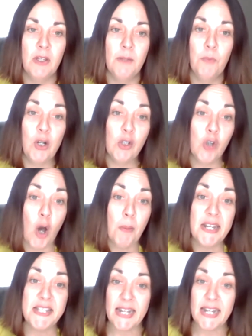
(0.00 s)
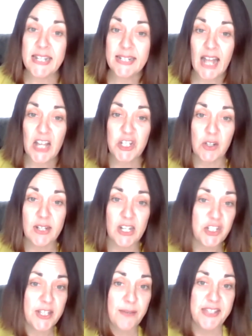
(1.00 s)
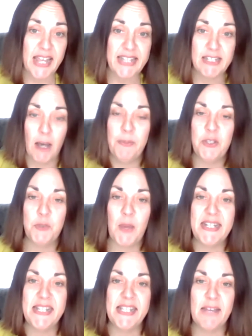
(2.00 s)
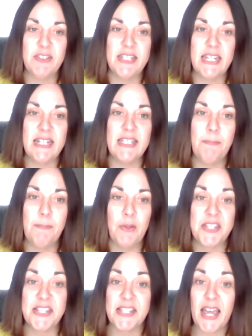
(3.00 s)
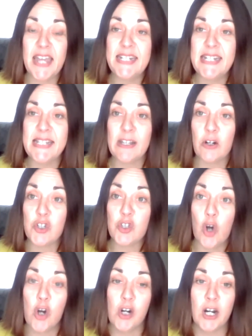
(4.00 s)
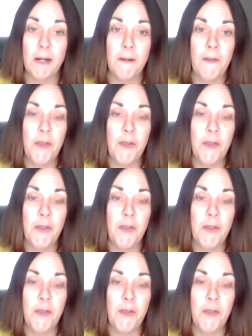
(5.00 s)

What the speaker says: More in Common is an international initiative set up in 2017 to build societies that are stronger,